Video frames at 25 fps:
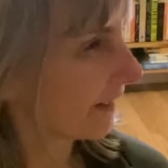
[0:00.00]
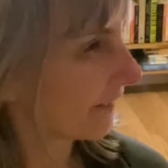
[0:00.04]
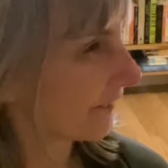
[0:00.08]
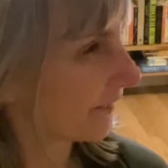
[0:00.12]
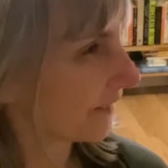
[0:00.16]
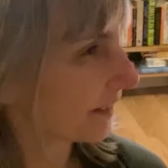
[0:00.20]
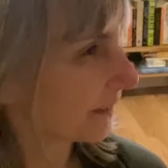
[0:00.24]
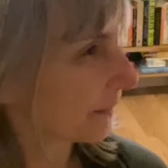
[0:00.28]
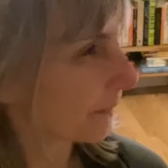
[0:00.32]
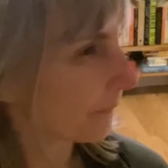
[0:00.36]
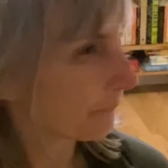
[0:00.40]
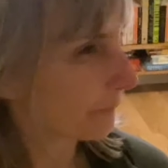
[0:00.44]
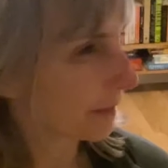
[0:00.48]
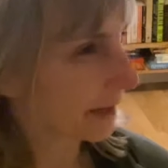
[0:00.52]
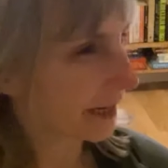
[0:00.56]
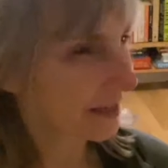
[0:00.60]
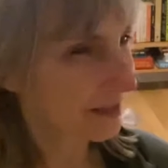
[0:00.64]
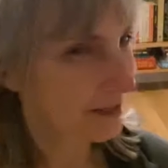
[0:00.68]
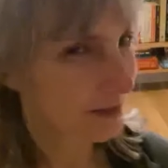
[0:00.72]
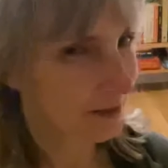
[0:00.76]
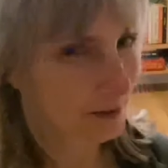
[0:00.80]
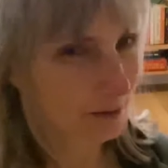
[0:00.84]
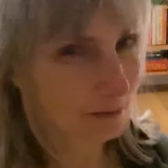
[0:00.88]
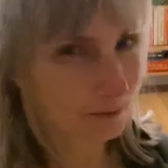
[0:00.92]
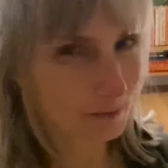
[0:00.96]
And then come back
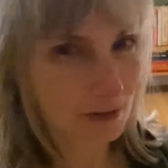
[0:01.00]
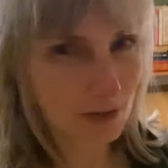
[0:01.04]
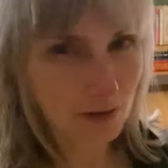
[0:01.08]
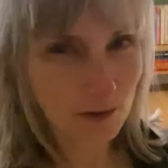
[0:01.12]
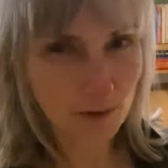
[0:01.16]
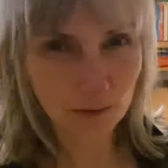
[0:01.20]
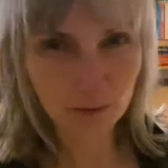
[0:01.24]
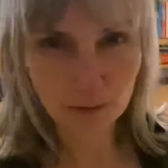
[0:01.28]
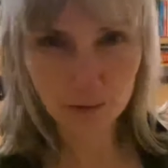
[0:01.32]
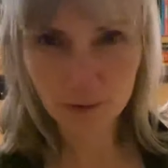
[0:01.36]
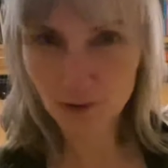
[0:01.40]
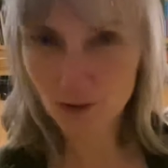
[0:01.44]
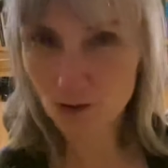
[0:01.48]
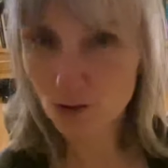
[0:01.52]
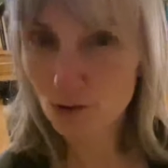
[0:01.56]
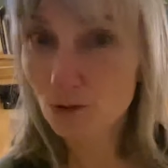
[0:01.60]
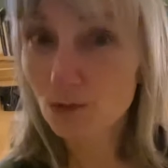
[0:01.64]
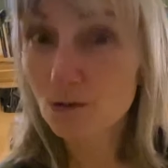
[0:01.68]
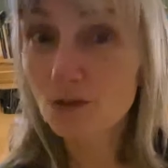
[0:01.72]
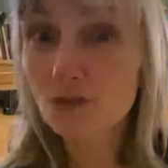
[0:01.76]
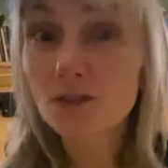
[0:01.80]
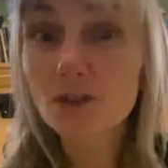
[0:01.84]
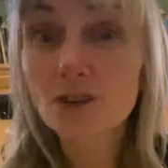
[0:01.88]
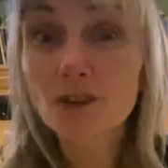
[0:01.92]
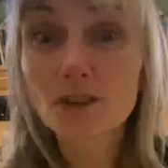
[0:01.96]
to the middle and draw a
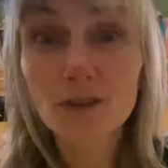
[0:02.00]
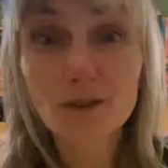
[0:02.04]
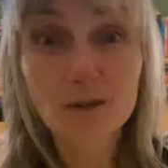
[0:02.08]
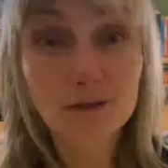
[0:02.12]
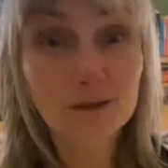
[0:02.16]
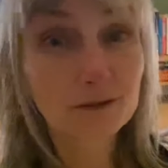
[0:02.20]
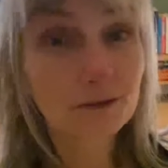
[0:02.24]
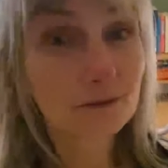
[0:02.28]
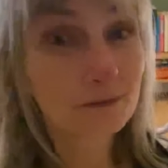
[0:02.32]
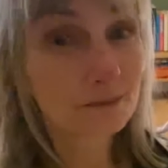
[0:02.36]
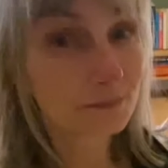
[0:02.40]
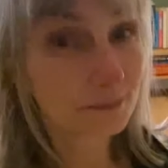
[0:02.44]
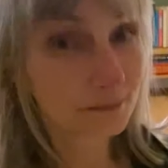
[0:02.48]
circle.